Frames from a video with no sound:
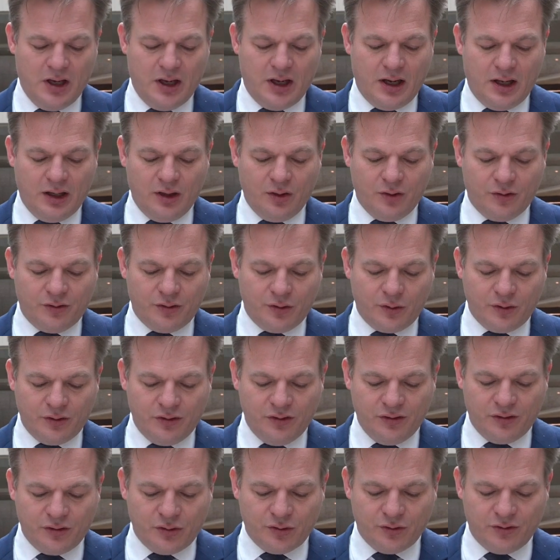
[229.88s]
And the
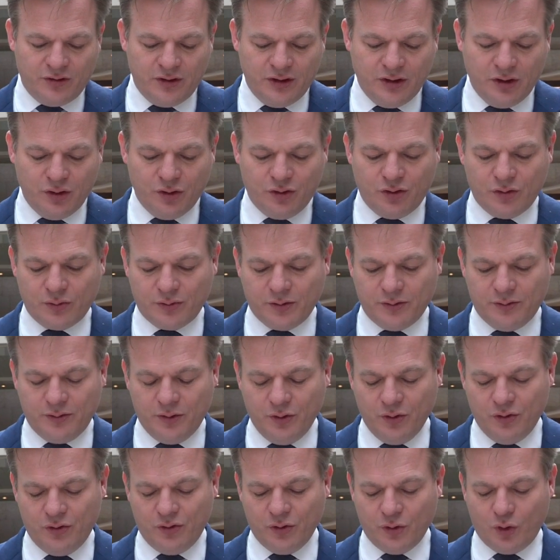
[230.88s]
authorities continue to
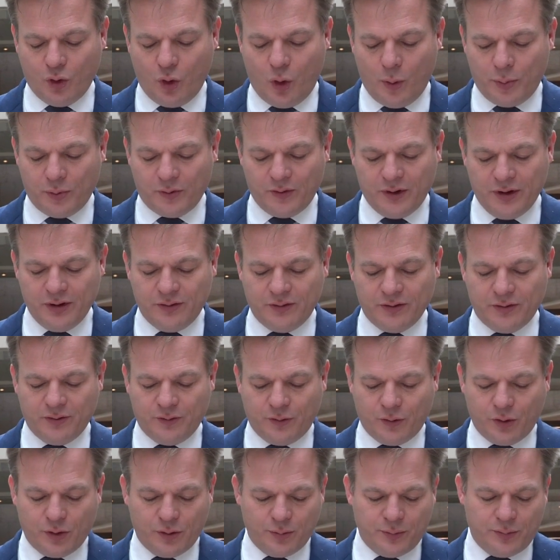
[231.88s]
refuse to cooperate with
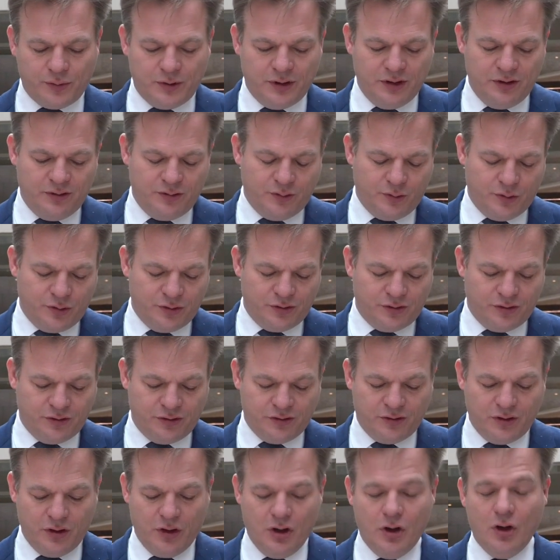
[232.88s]
foreign police
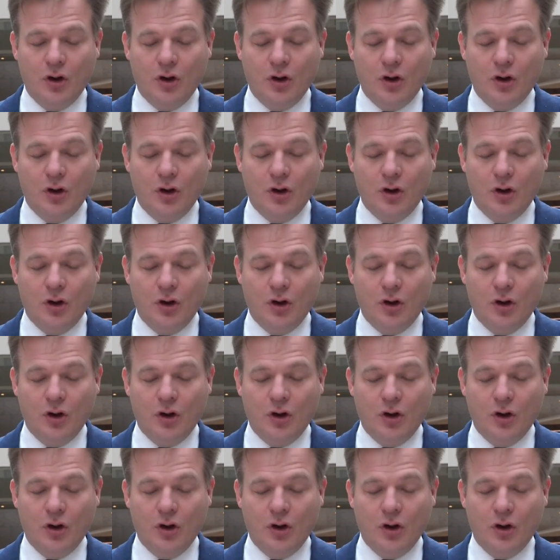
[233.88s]
forces